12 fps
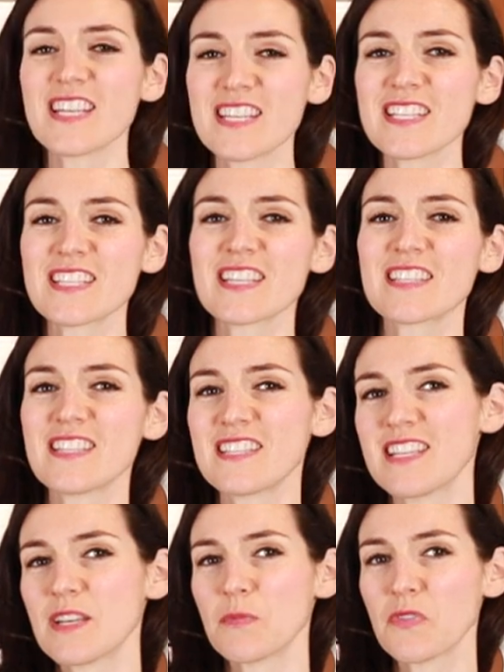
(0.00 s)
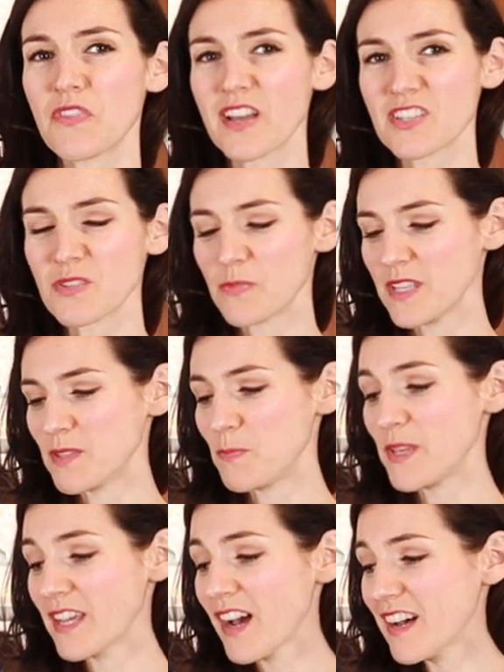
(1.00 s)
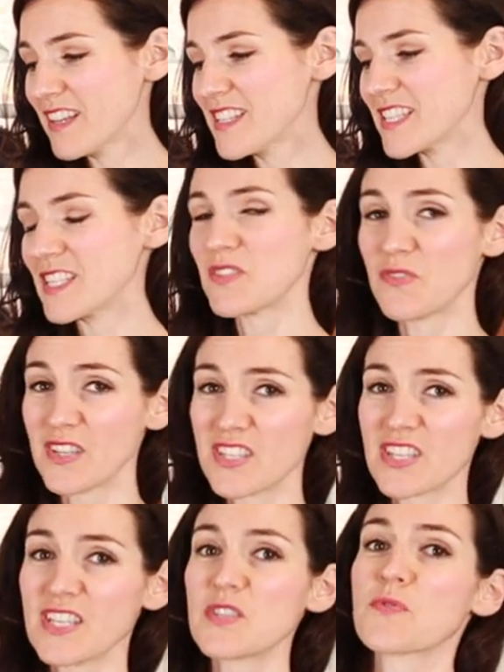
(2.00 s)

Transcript: is a sustainable fashion piece because it's vintage